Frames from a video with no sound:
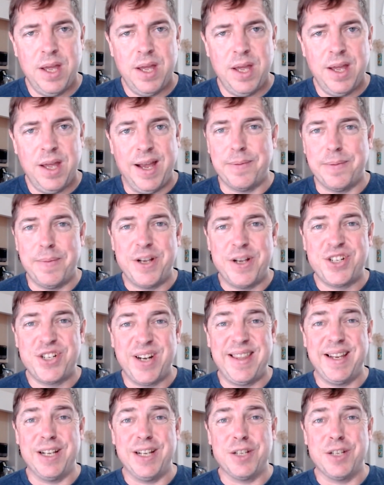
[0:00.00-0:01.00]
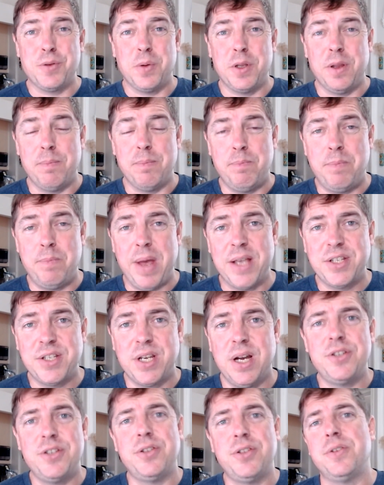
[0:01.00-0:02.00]
As I mentioned, I think it's one of the best
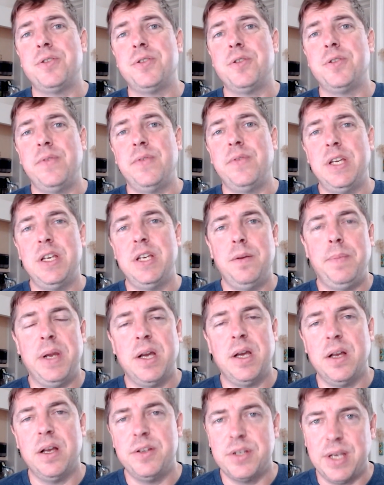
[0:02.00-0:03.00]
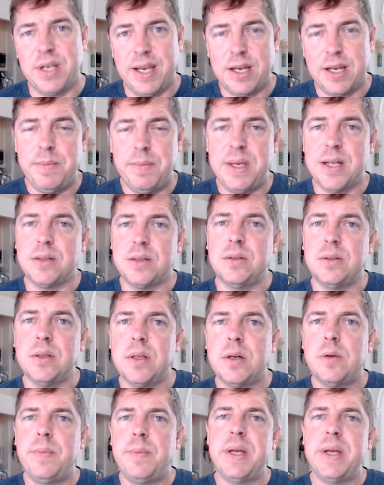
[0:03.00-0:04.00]
cuts to sous vide because it can be a
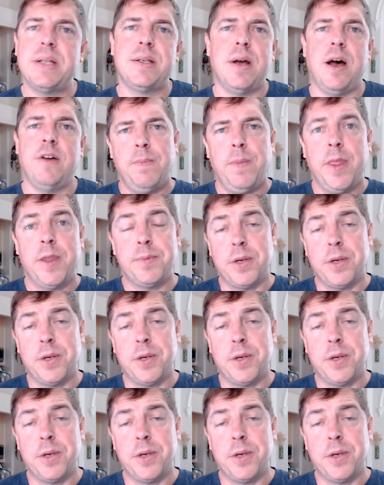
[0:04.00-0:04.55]
little bit tough,